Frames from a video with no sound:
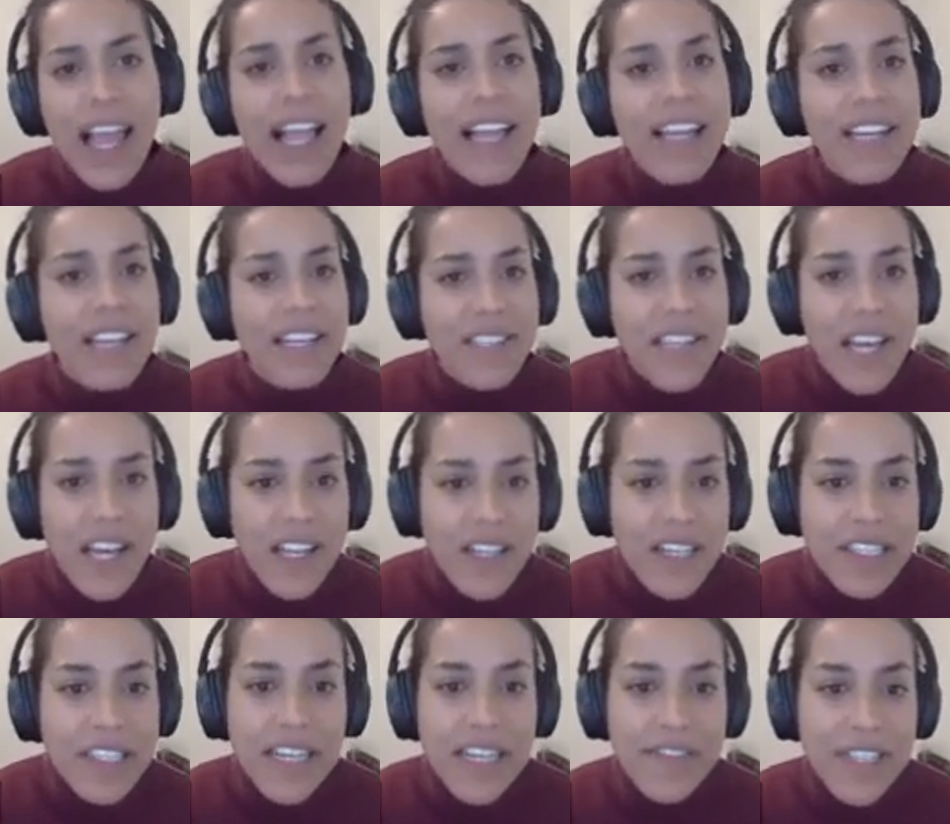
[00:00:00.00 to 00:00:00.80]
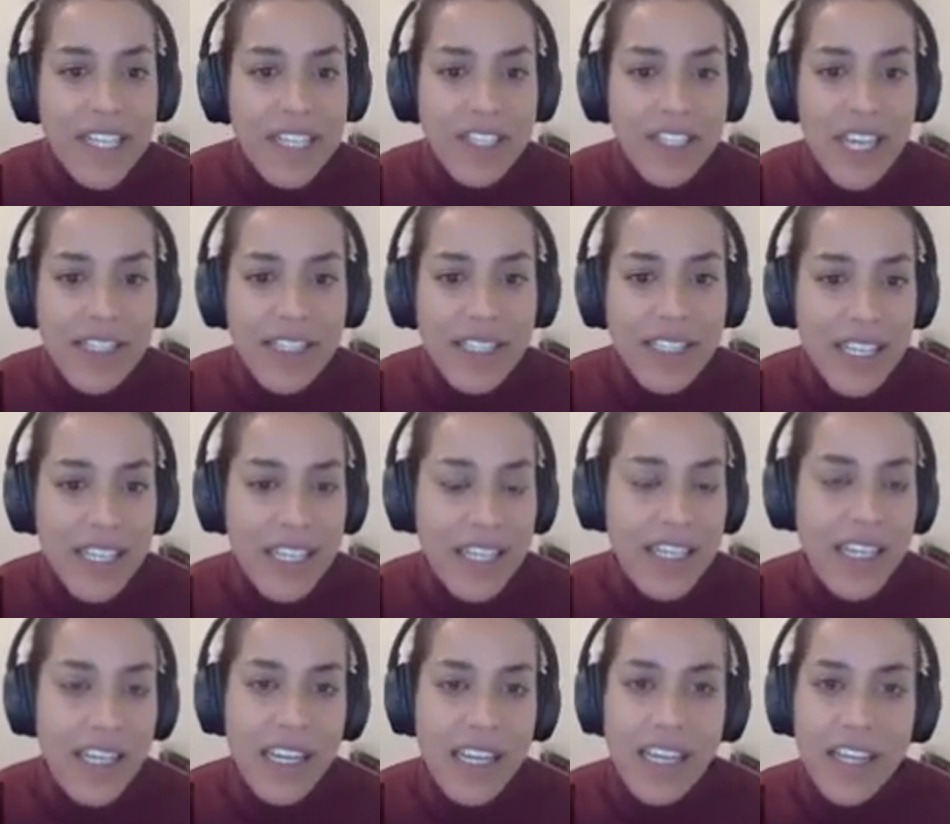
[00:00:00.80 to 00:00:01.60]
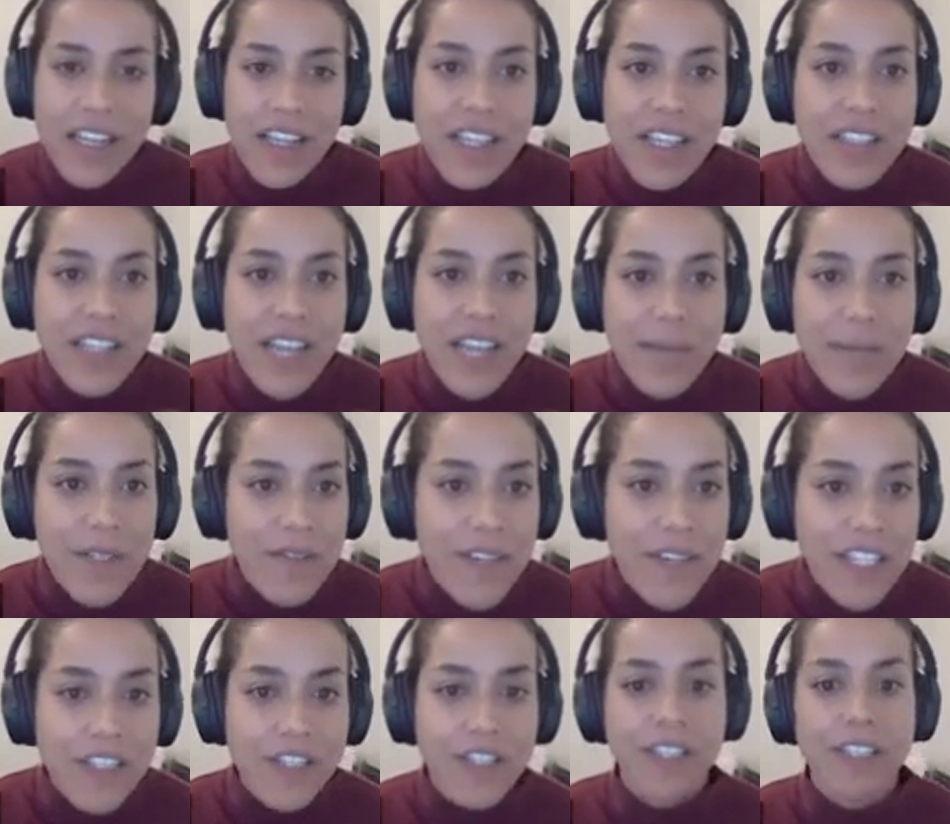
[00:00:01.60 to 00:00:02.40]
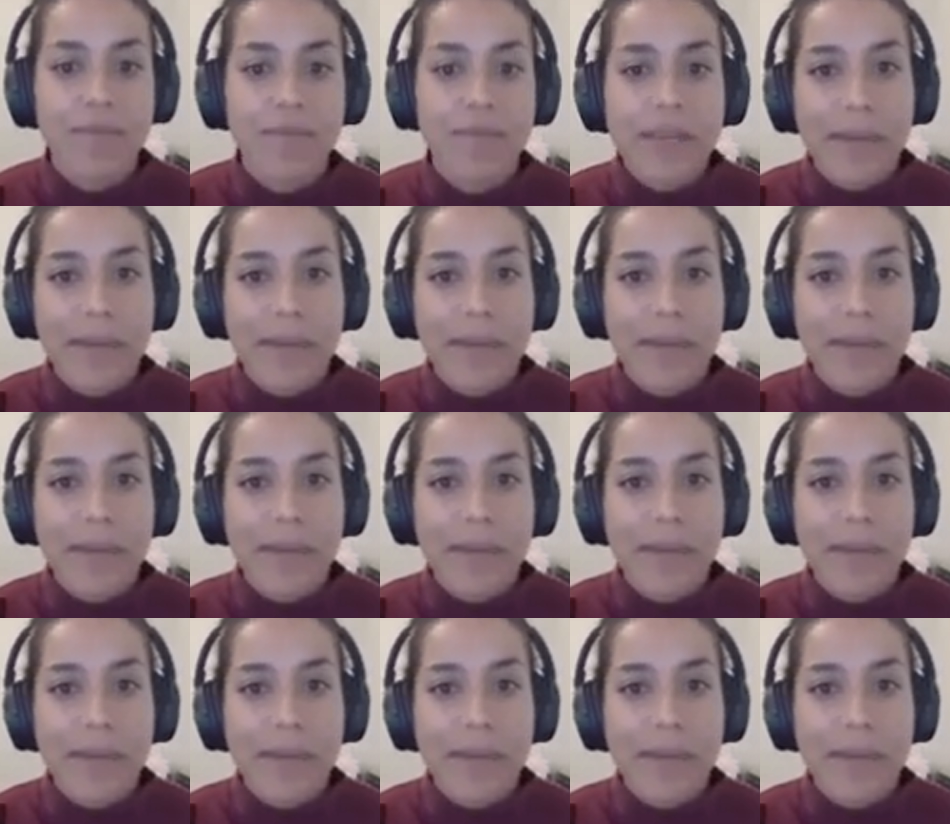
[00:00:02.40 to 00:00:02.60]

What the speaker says: And as others have suggested, these observations